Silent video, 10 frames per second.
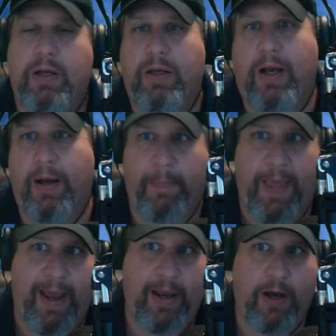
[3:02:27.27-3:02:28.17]

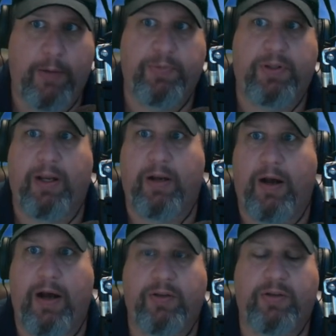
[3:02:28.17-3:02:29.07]
That helps. And
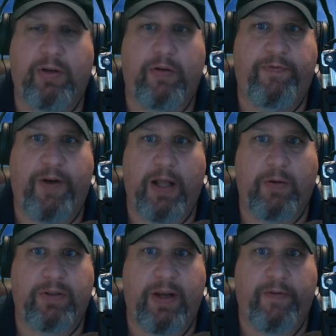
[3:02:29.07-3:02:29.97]
also
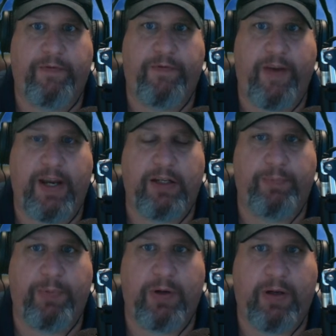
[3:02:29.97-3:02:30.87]
follow us on
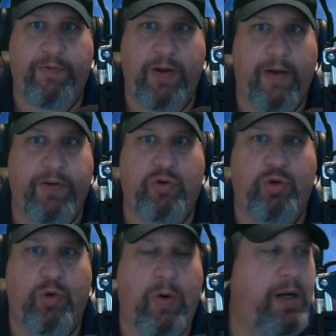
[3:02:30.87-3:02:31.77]
Facebook. If you haven't
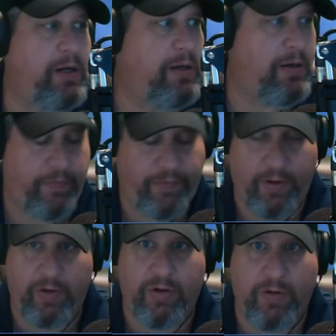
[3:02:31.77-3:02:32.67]
joined, for
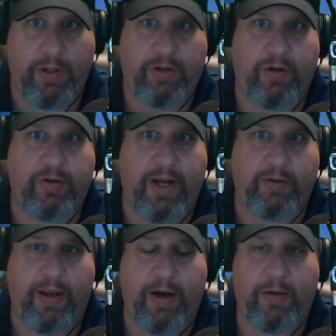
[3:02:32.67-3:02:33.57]
those new listeners
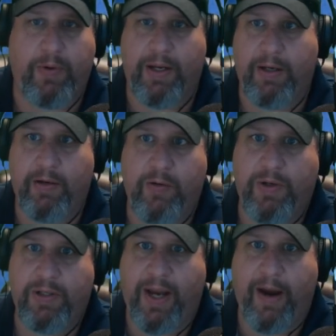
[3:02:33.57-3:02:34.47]
out there, we get new
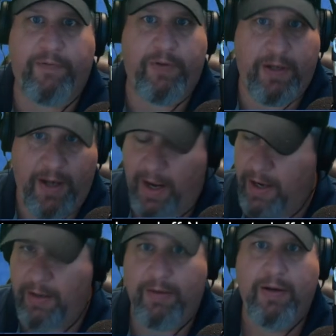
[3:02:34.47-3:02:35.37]
ones every
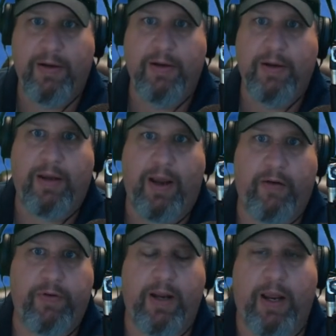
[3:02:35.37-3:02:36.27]
day.
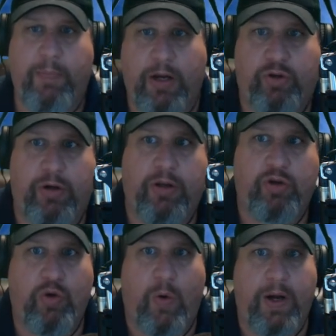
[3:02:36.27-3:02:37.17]
Every day. Make sure that you
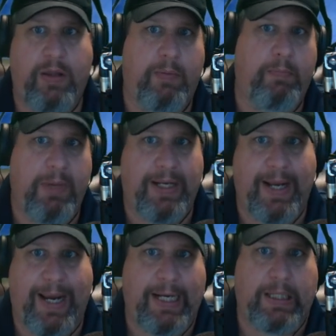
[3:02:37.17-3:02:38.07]
join the
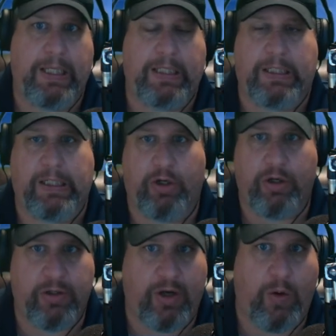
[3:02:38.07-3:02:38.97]
Midnight
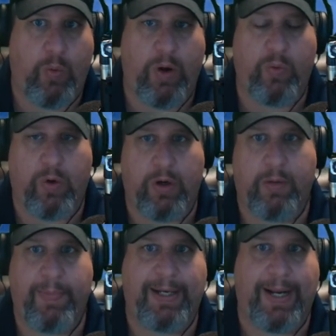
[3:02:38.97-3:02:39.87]
Listeners, all one word, the
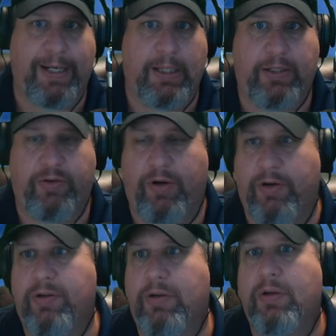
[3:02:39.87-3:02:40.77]
Midnight Listeners.